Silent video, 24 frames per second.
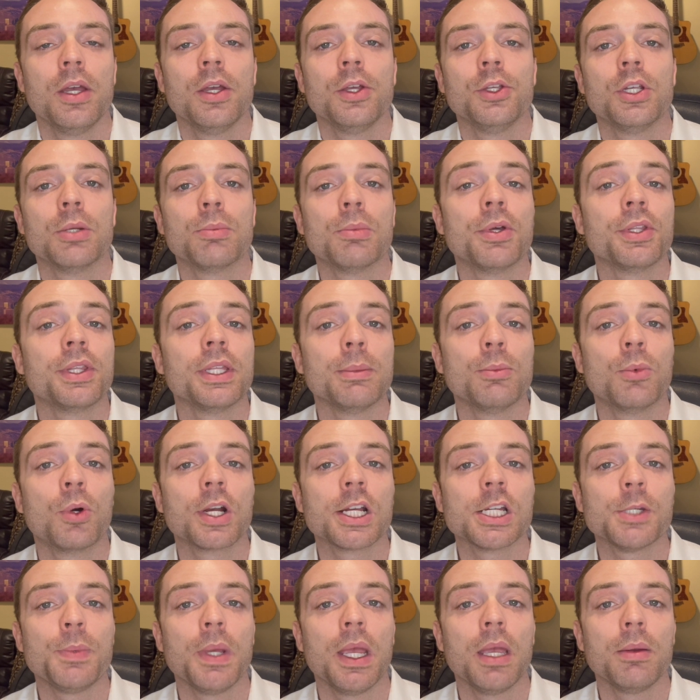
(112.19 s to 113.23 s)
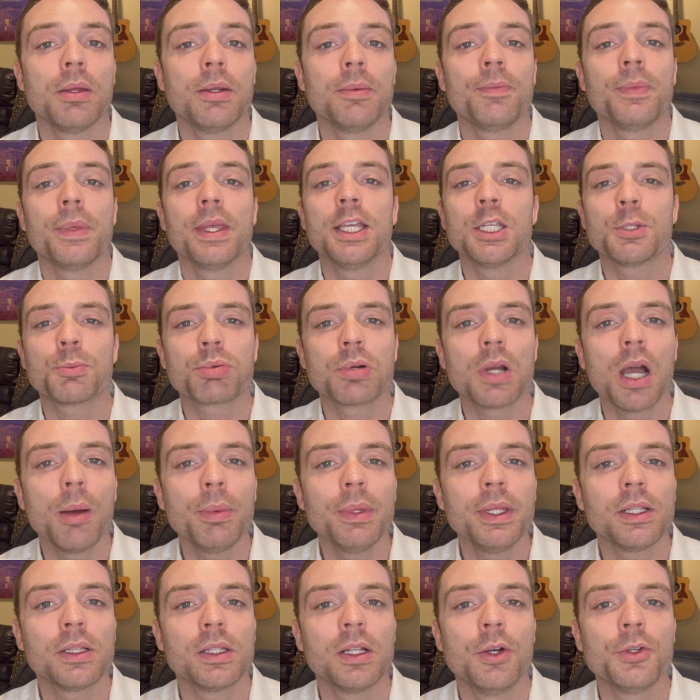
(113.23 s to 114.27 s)
your monthly mortgage payment is
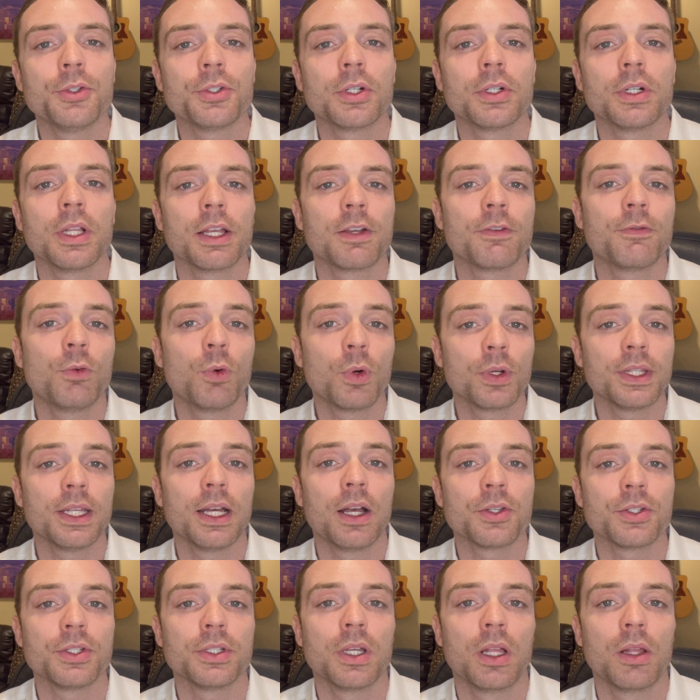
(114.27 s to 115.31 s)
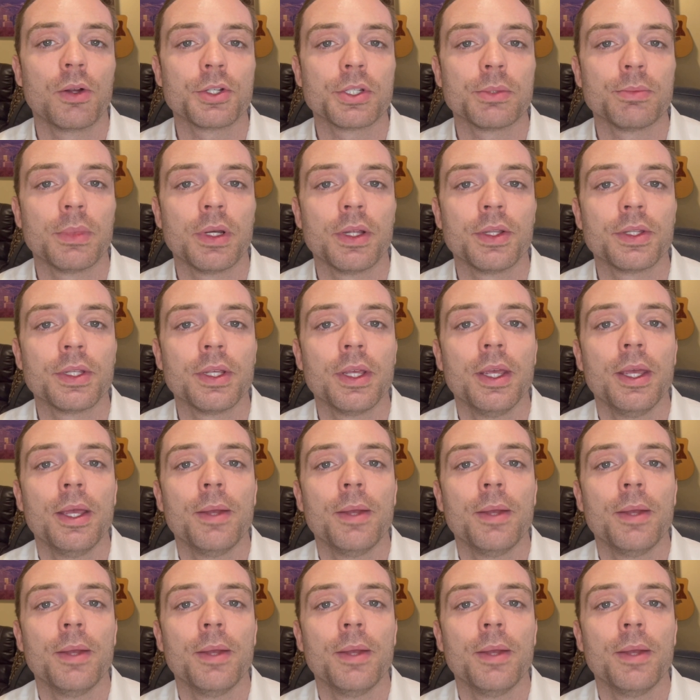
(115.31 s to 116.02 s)
probably closer to like $4,000 a month.